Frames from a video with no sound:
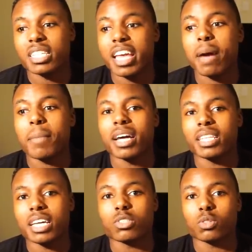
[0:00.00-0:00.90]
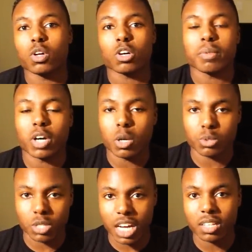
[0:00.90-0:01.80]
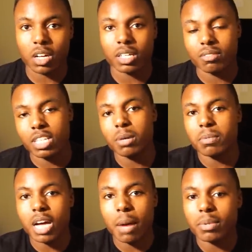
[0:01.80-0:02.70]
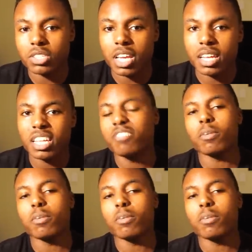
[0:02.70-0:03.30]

yeah, my legs are longer, my arms are kind of long enough to help compensate it. even